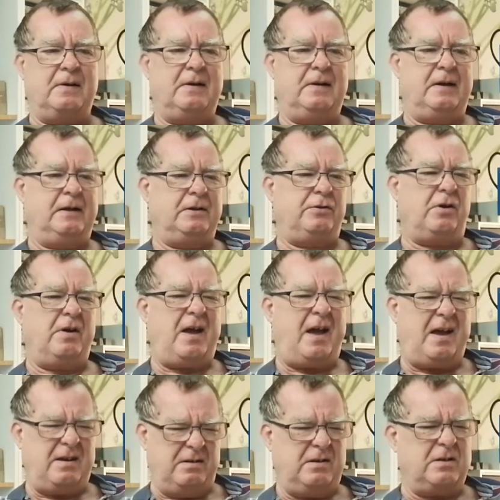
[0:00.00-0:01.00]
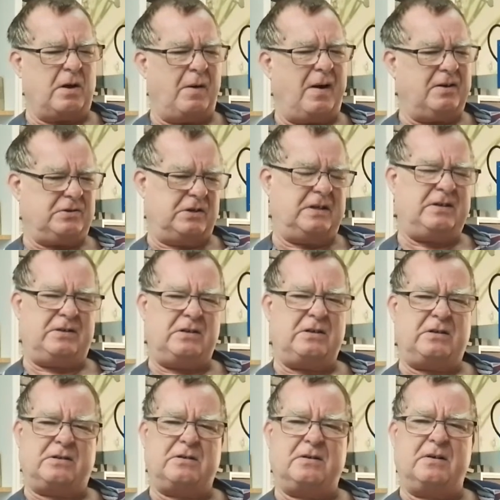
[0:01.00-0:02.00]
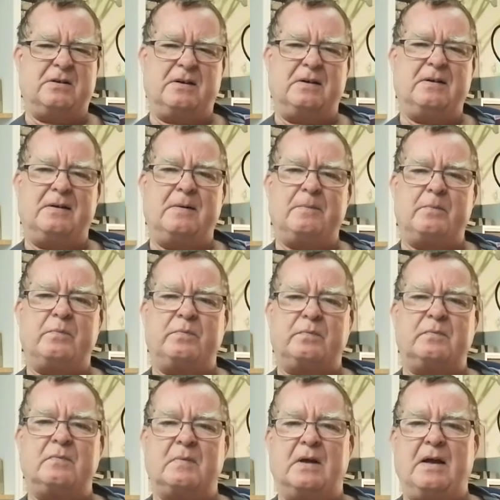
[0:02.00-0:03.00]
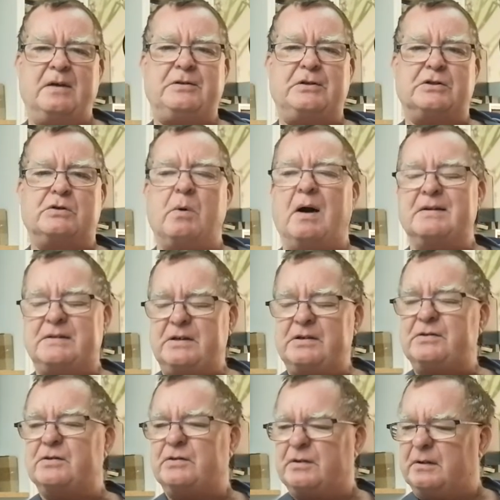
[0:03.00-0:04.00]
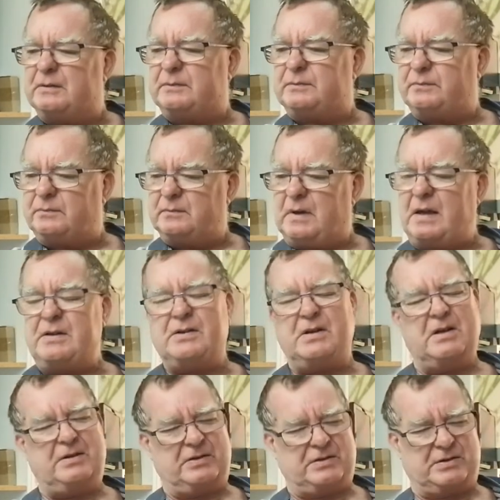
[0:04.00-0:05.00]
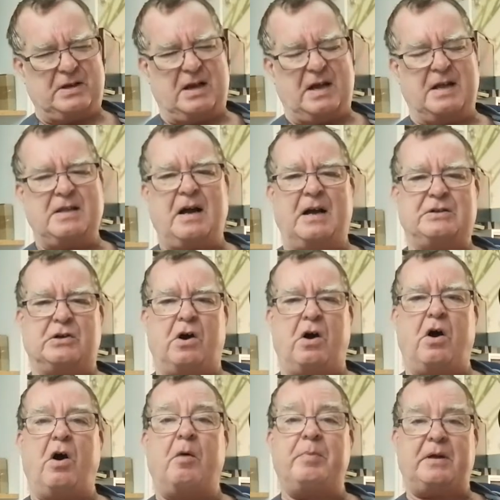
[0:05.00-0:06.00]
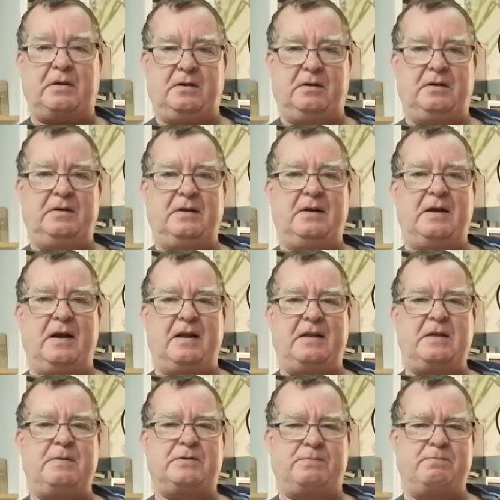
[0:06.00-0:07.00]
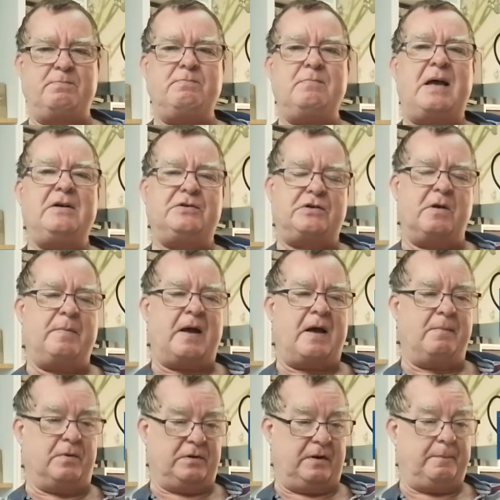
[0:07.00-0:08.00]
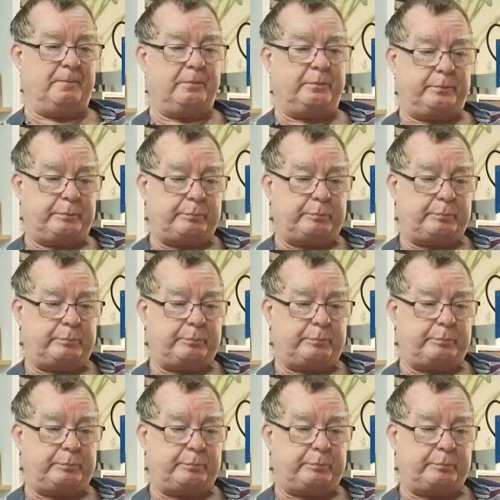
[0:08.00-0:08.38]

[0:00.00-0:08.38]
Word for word: I thought, hey, you know, actually this is this is quite decent. It's it's a nice hobby and it makes you a bit of money.